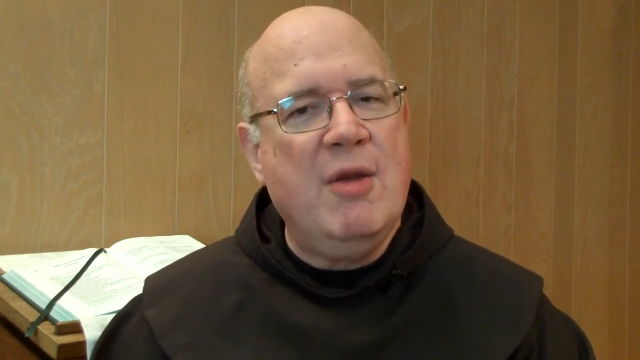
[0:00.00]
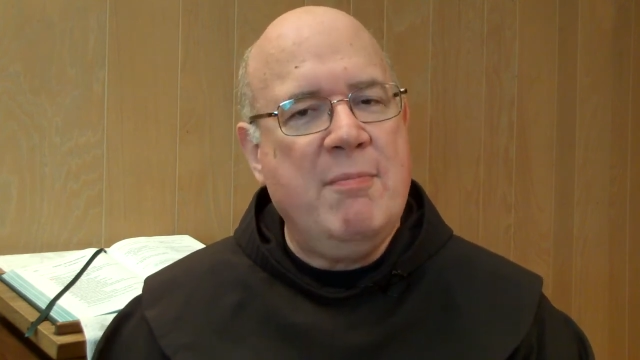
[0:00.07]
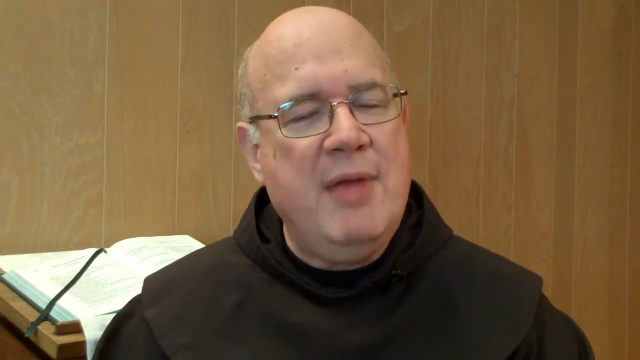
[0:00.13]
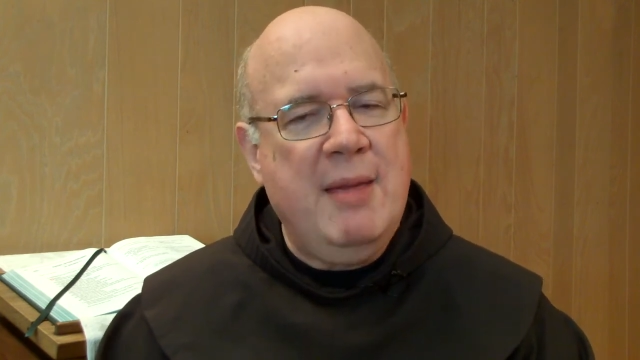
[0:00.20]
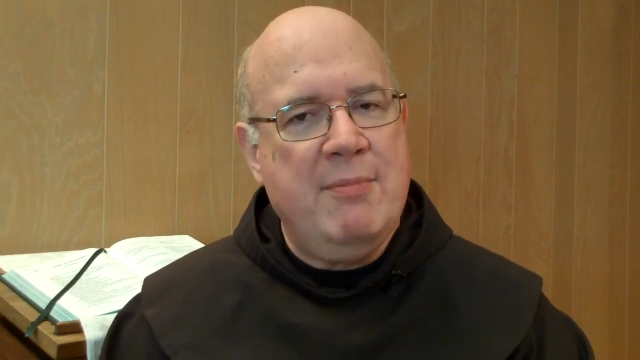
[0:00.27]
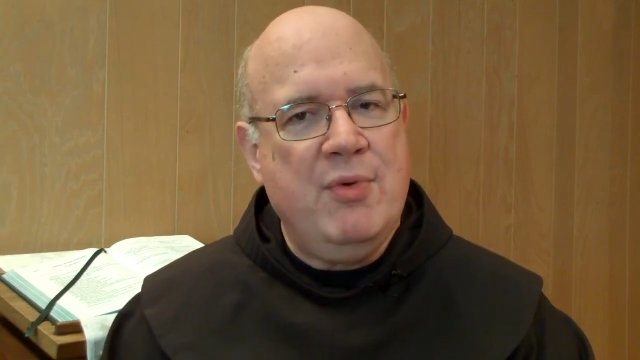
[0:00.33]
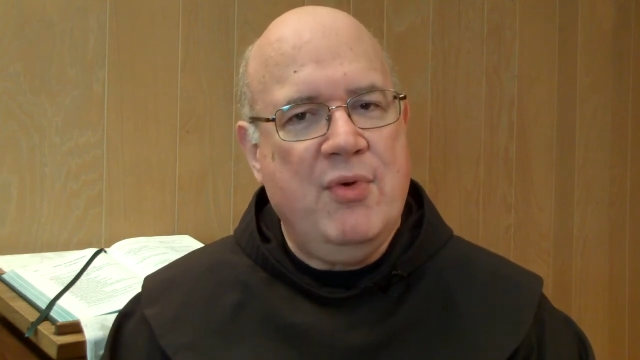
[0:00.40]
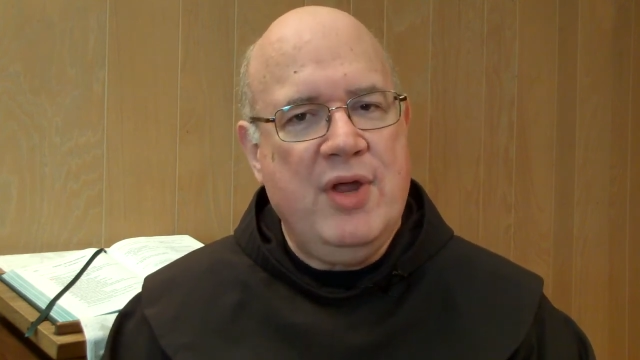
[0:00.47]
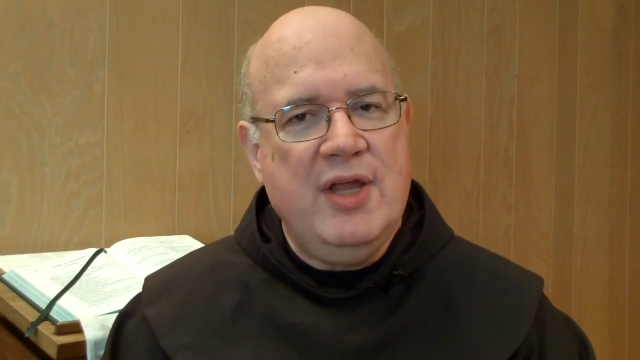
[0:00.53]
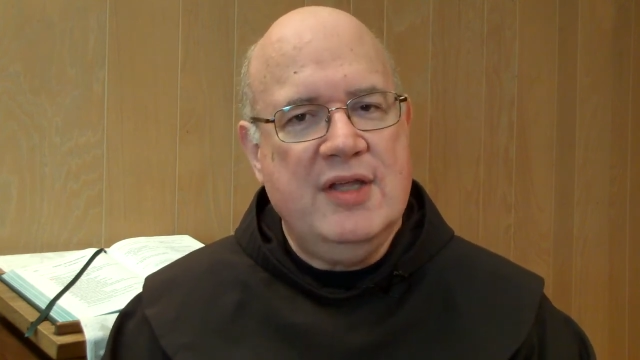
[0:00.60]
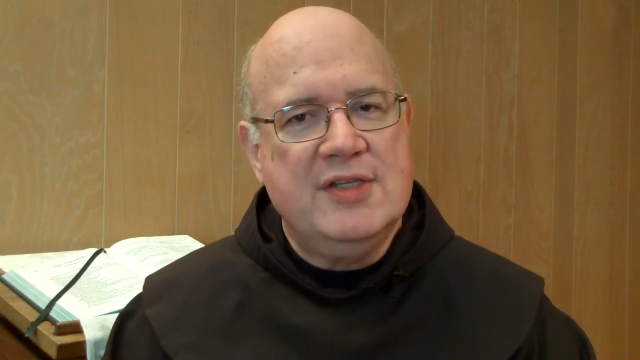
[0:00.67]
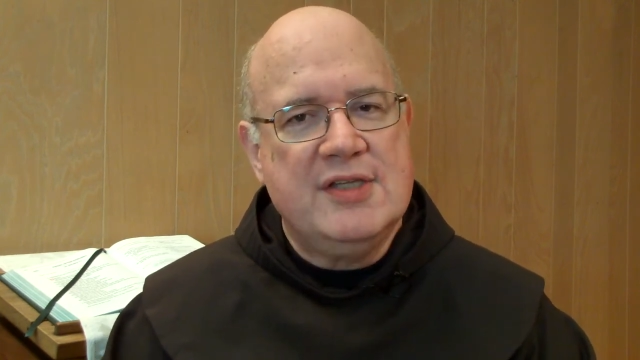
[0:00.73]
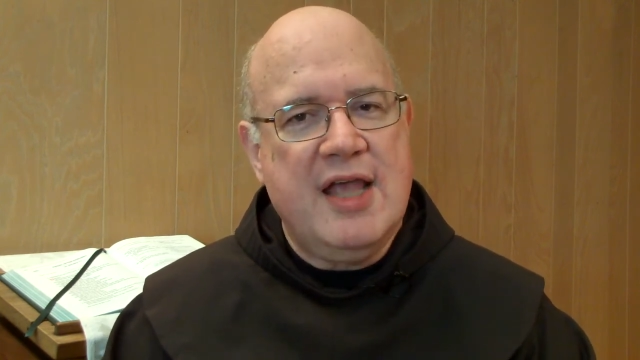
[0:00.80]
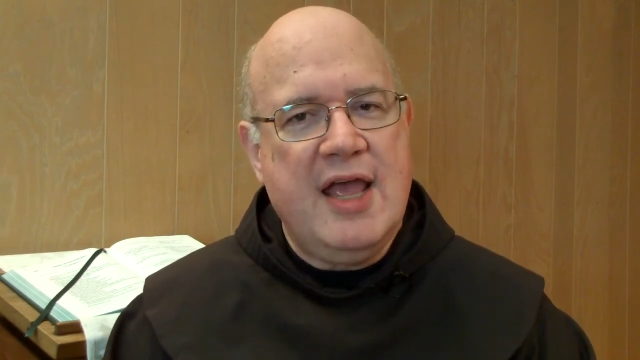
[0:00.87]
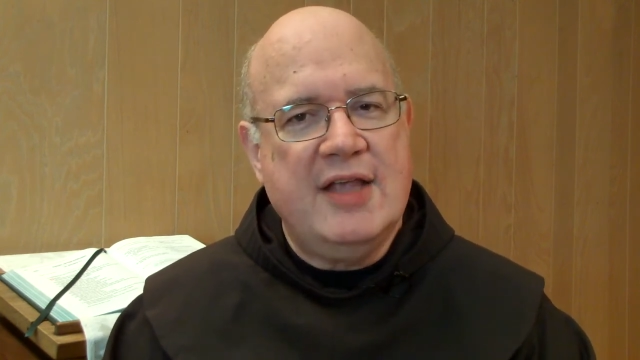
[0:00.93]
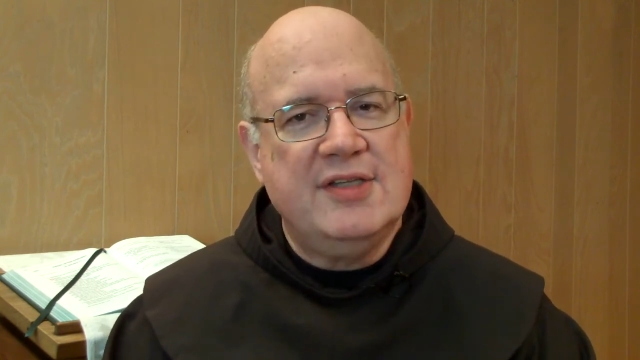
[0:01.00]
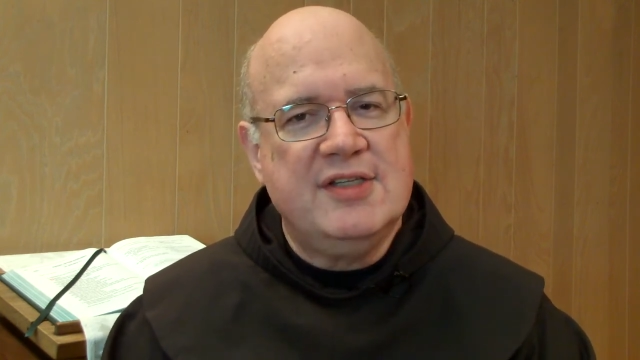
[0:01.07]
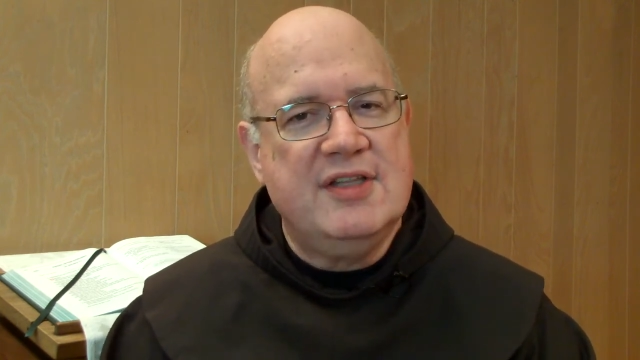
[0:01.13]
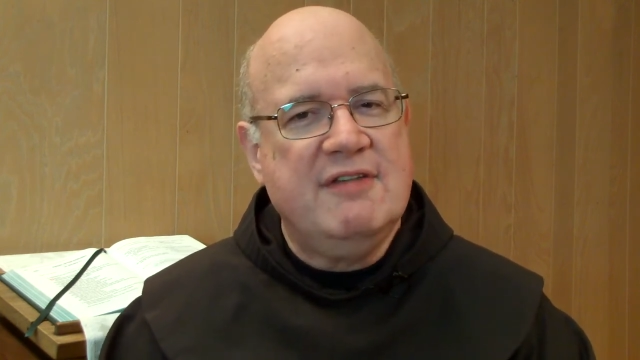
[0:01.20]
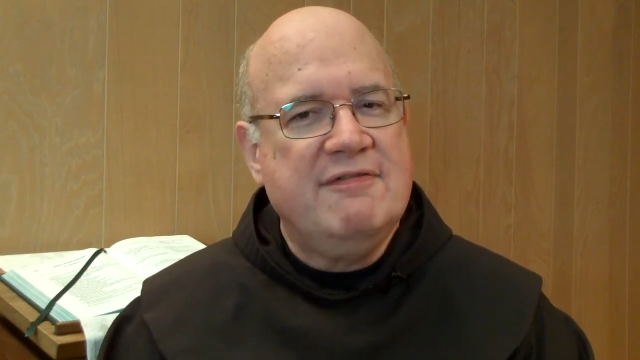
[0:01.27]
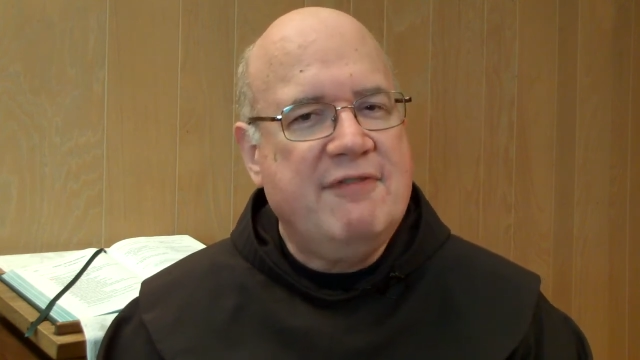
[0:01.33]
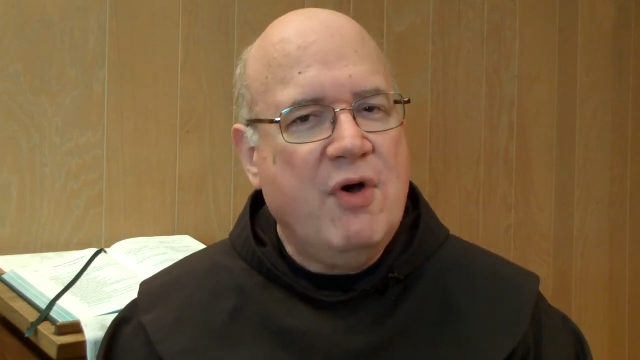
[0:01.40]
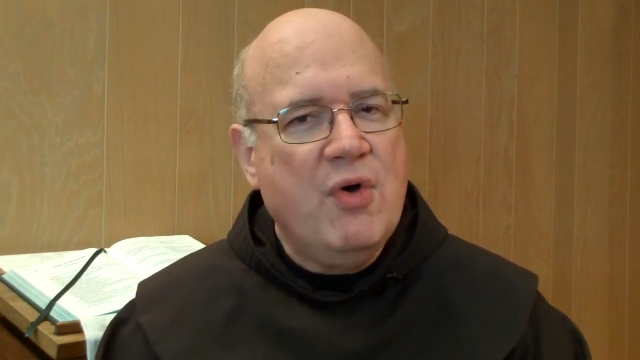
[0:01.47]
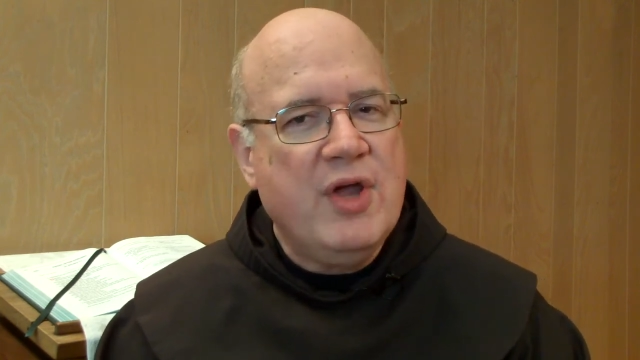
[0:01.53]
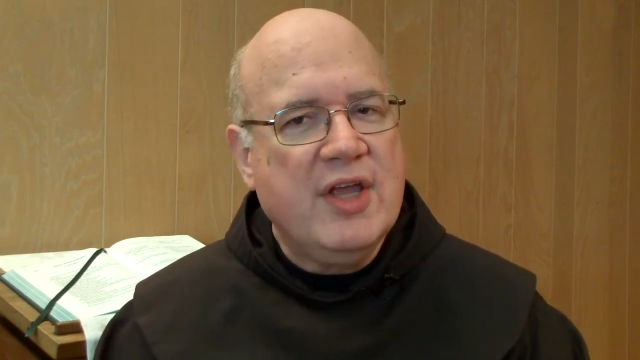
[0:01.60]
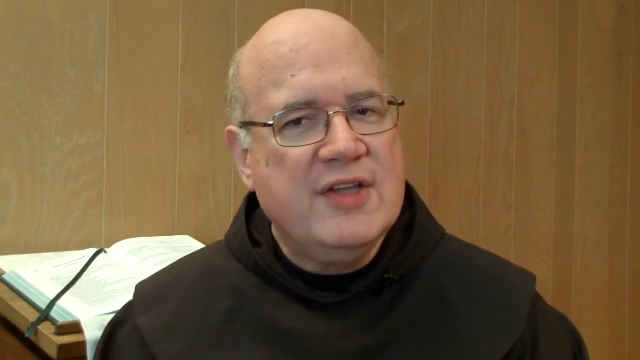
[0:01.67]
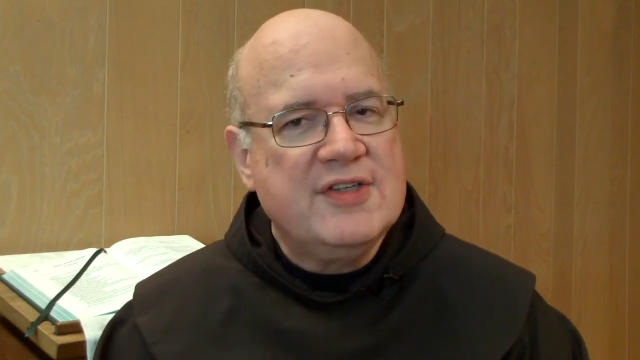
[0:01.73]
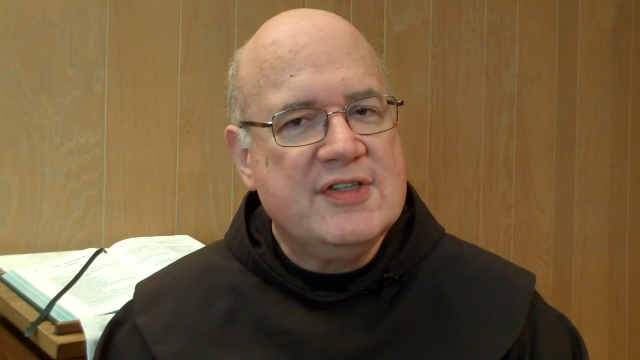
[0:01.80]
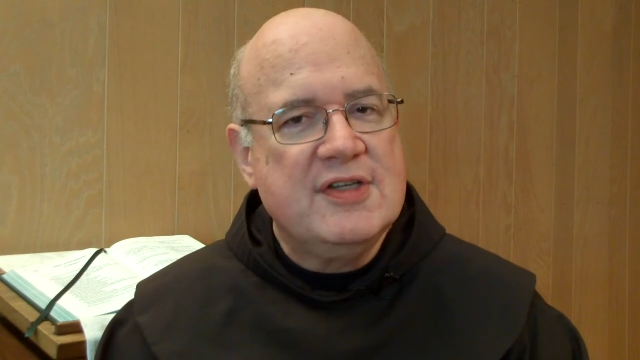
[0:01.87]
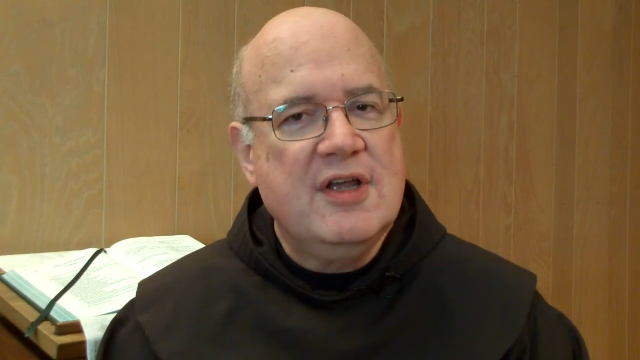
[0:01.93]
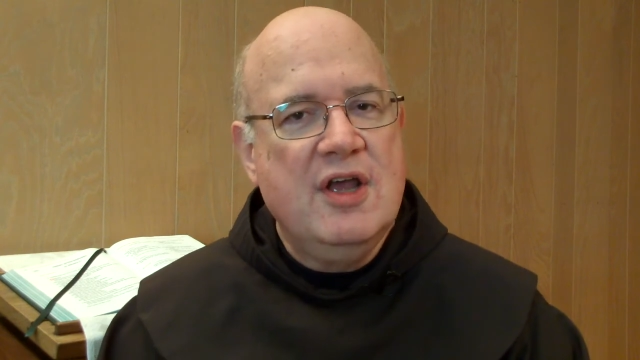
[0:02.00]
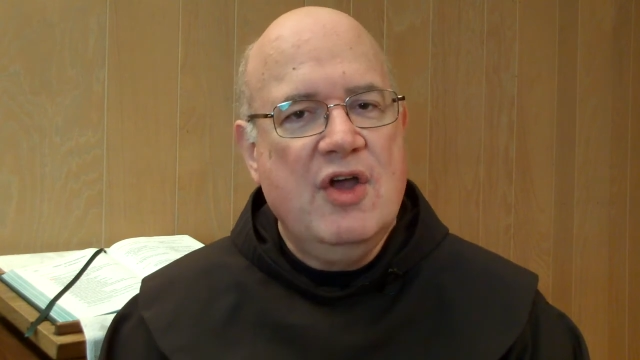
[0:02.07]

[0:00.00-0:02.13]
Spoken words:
memories as the focus